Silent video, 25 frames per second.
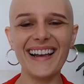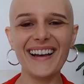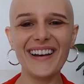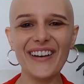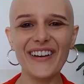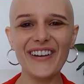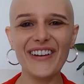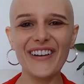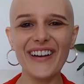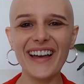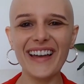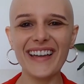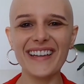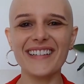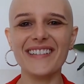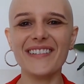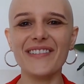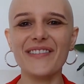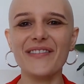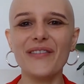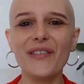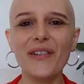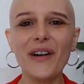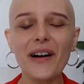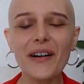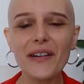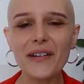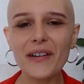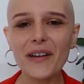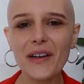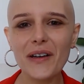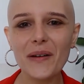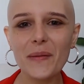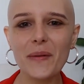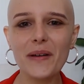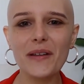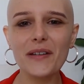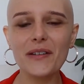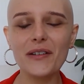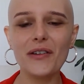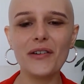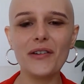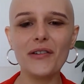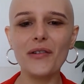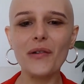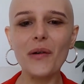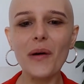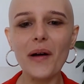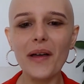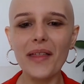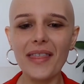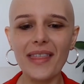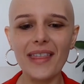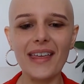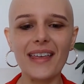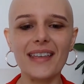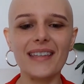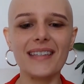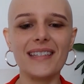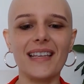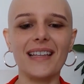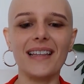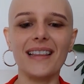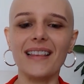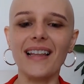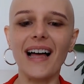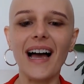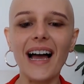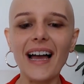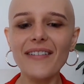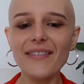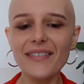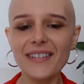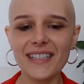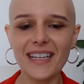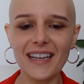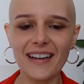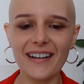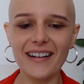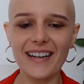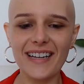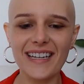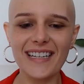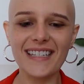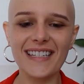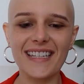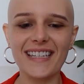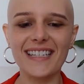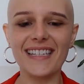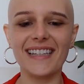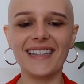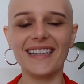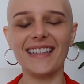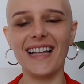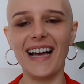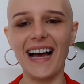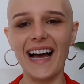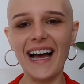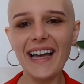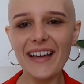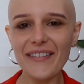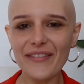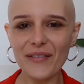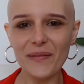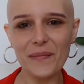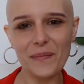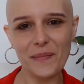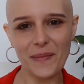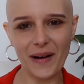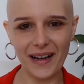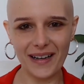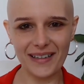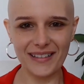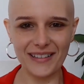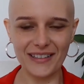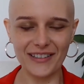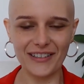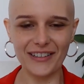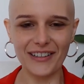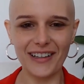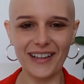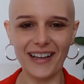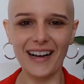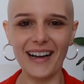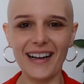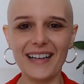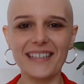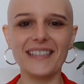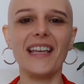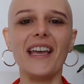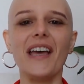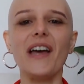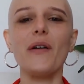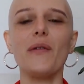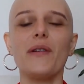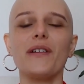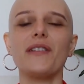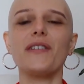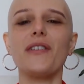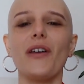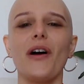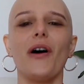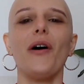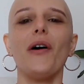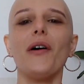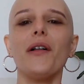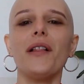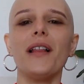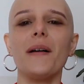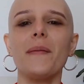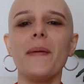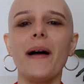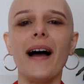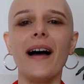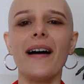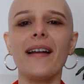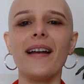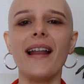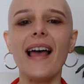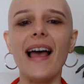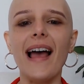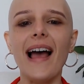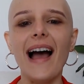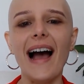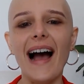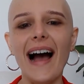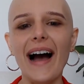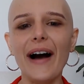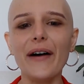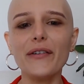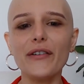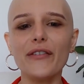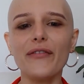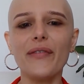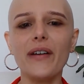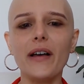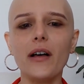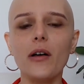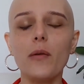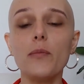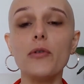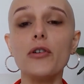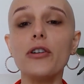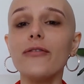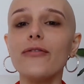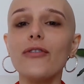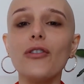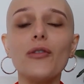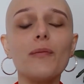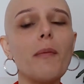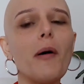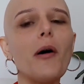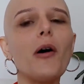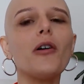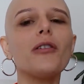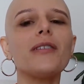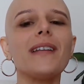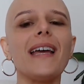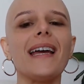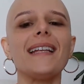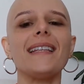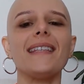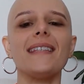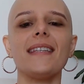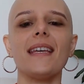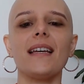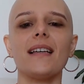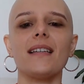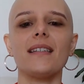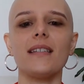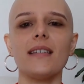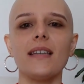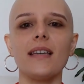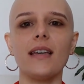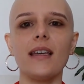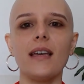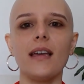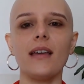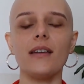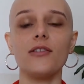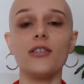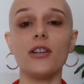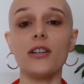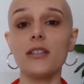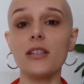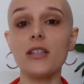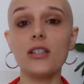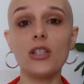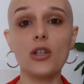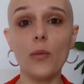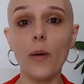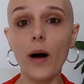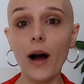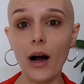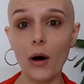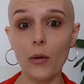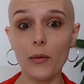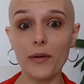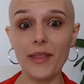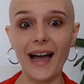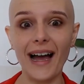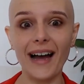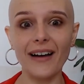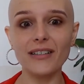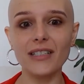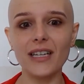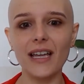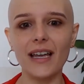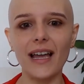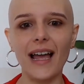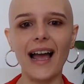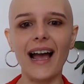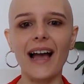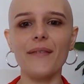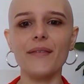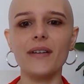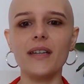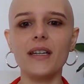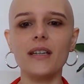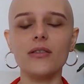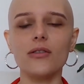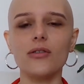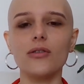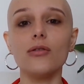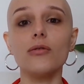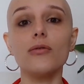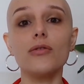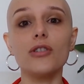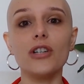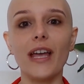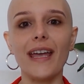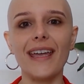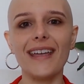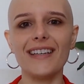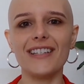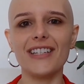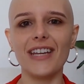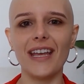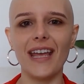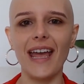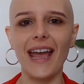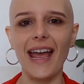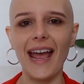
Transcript: Hello and welcome to this live series, this live masterclass, which is all about how to feel beautiful, bold, and sexy just as you are without having to change